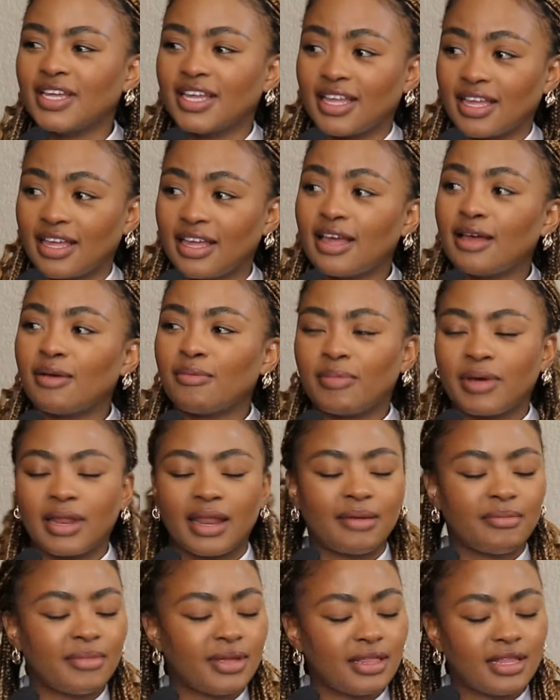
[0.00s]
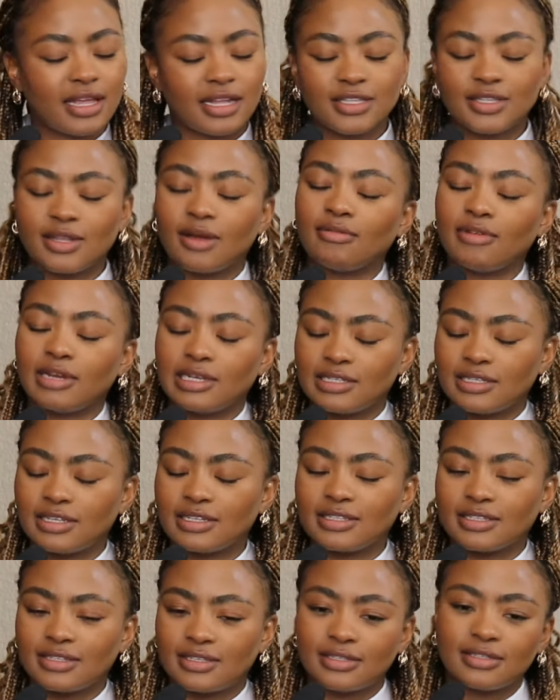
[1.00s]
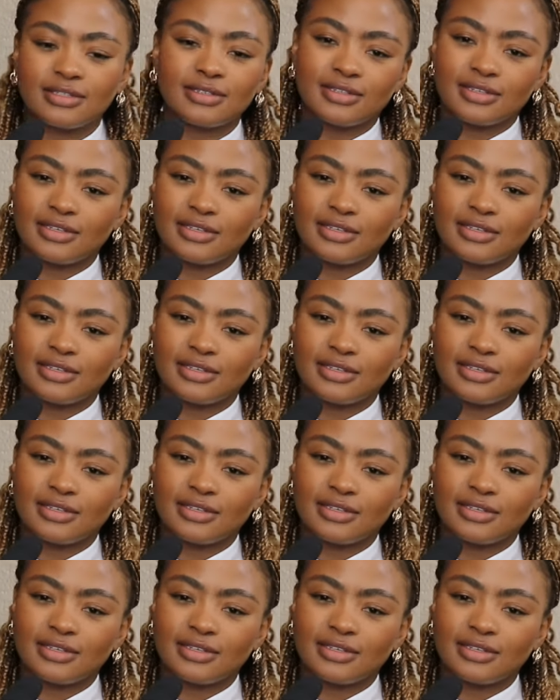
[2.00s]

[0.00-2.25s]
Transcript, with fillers: yeah, yeah. but I mean, that's not rest. It's